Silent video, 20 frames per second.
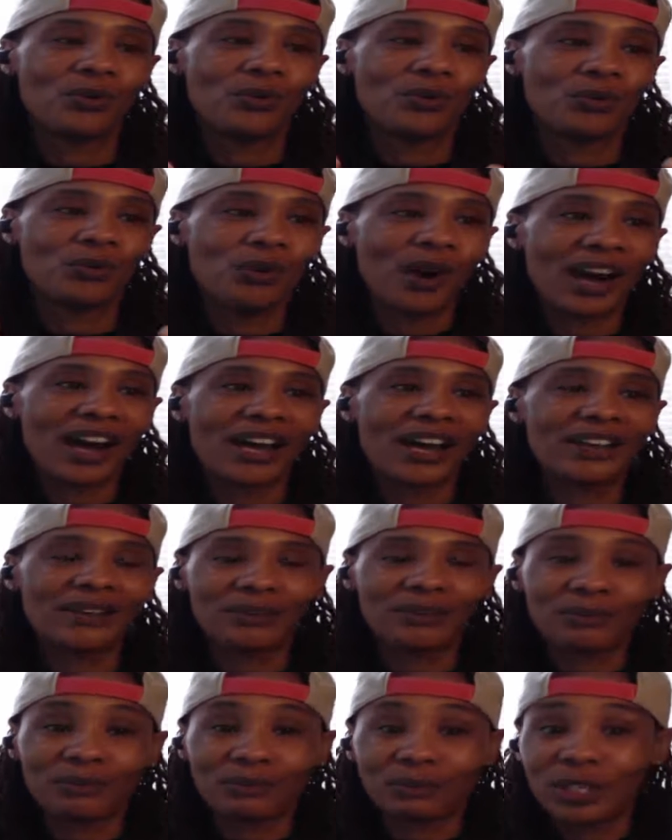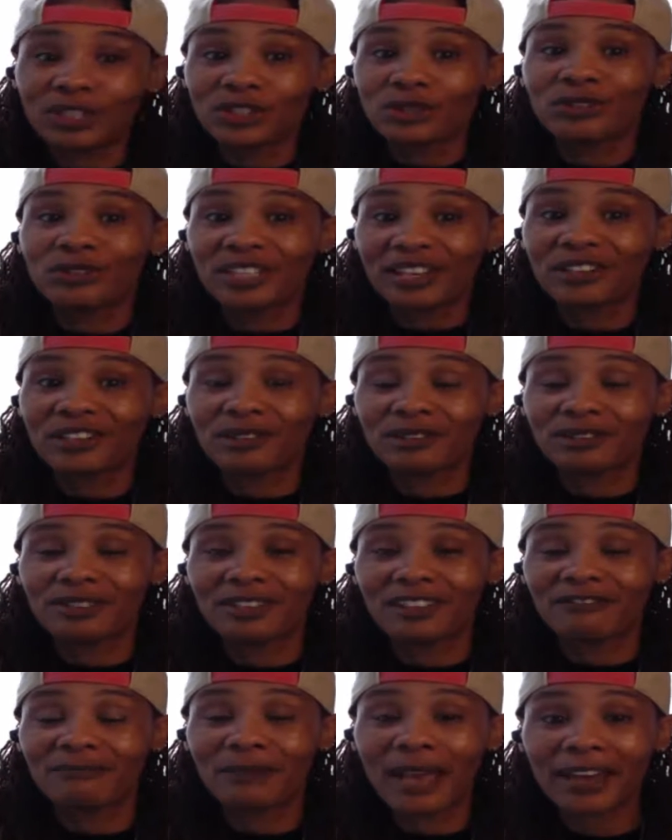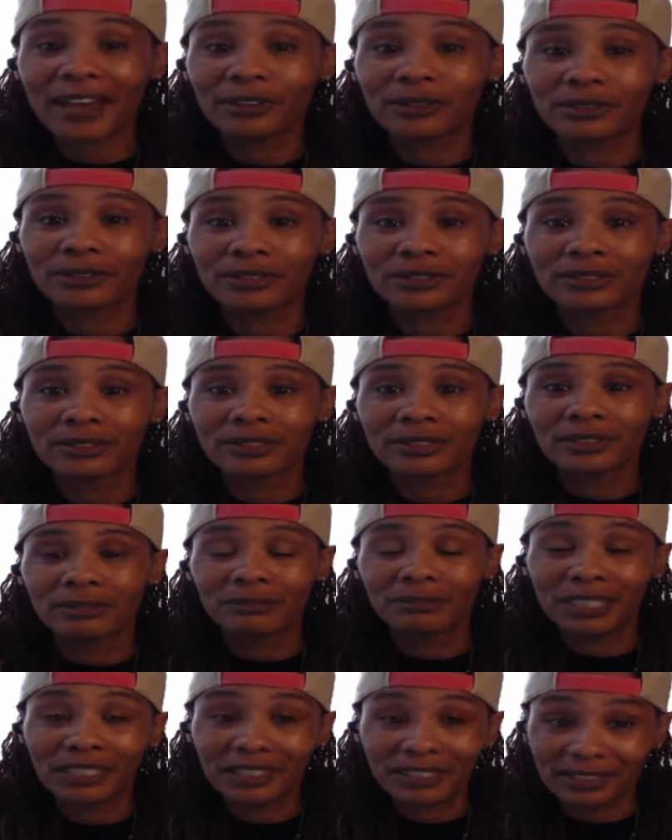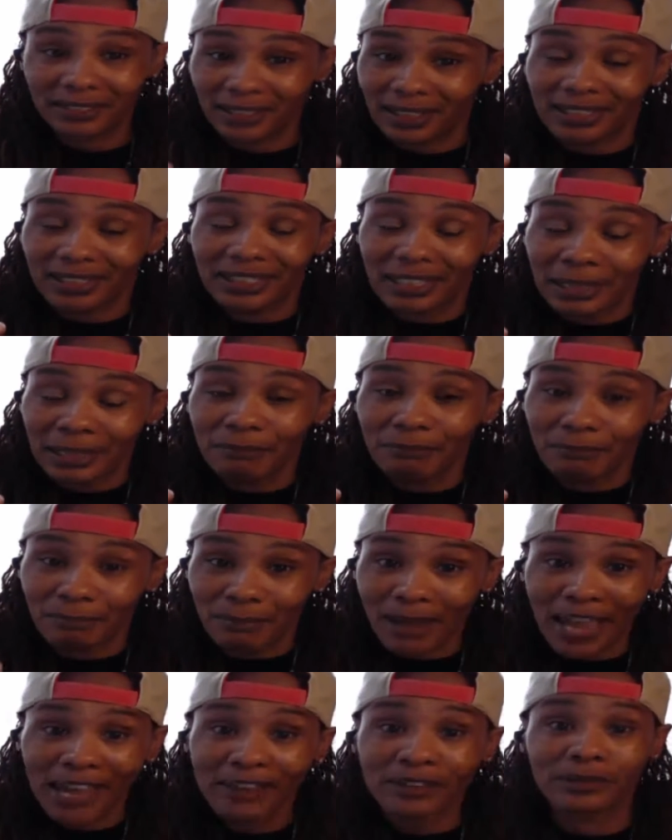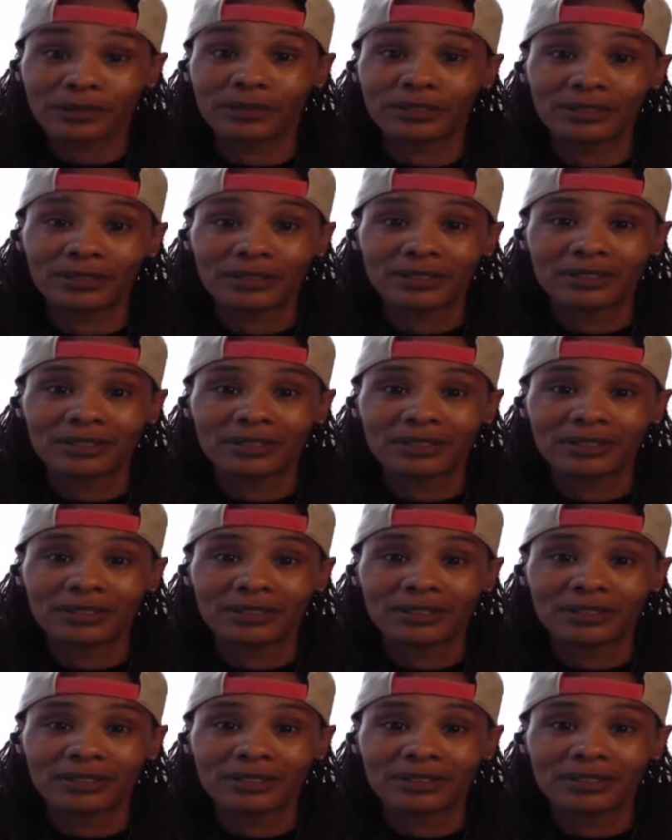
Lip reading: why what you tell yourself matters, because it matters.